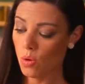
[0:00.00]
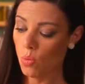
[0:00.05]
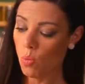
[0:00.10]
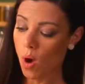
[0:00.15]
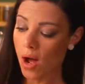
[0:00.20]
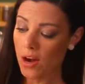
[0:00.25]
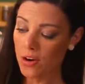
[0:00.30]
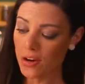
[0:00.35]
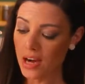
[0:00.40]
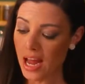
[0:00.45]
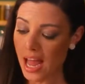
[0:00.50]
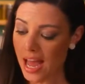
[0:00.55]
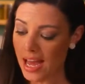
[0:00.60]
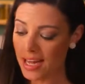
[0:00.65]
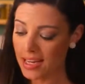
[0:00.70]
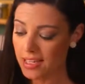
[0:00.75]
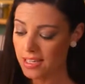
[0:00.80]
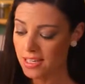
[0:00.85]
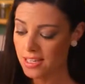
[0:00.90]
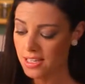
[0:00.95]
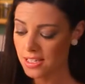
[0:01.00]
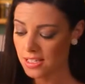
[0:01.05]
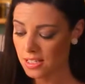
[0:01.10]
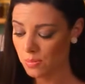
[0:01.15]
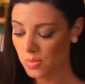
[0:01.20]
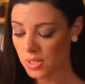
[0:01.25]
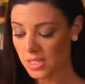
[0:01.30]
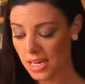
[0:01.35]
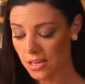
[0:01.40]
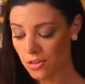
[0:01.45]
why not add
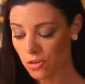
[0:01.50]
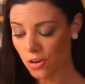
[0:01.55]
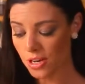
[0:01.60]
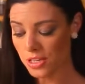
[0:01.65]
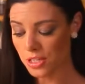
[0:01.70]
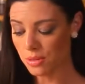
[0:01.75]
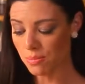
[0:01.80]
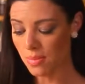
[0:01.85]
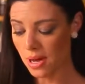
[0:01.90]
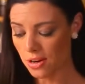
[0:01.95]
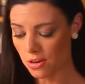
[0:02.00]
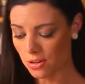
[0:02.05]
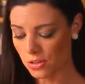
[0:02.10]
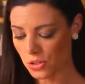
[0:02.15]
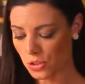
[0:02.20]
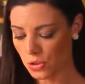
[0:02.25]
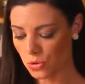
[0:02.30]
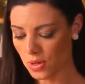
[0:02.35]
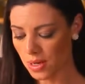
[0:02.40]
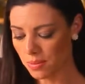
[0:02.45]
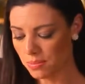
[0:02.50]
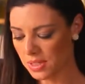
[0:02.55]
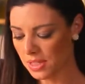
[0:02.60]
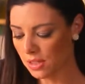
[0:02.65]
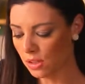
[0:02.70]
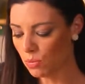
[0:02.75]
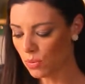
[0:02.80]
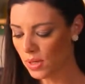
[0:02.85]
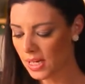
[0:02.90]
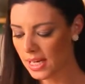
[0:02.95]
some sun-dried tomato strips?
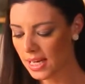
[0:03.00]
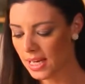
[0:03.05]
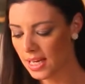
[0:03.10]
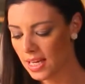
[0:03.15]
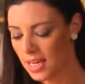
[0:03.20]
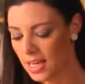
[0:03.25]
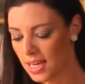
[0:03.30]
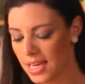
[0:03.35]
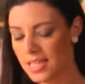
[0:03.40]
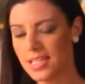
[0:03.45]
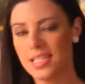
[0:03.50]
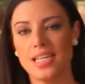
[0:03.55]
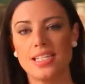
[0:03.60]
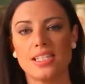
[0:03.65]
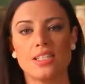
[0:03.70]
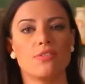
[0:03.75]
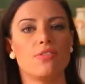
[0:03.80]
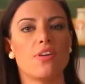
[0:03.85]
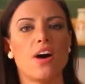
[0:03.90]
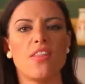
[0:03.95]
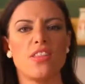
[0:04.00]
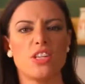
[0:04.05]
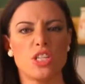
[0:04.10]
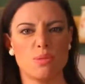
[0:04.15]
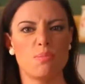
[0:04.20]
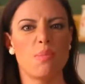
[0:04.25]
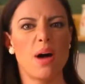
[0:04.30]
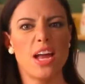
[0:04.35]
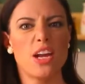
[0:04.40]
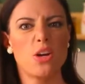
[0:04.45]
It'll really intensify the
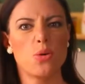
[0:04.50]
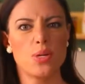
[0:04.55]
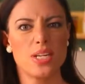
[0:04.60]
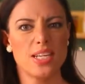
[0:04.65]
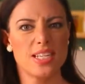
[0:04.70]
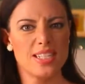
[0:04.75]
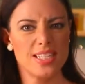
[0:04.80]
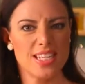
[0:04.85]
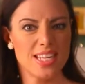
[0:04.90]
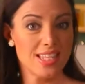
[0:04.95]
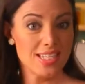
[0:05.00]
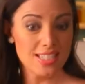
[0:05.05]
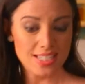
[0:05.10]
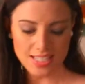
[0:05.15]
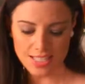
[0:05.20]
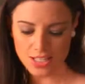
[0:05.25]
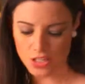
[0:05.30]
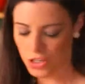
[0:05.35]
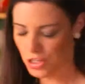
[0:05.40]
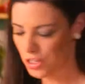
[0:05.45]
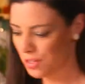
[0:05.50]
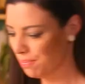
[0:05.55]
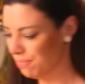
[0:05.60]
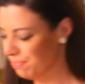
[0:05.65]
tomatoiness in this dish.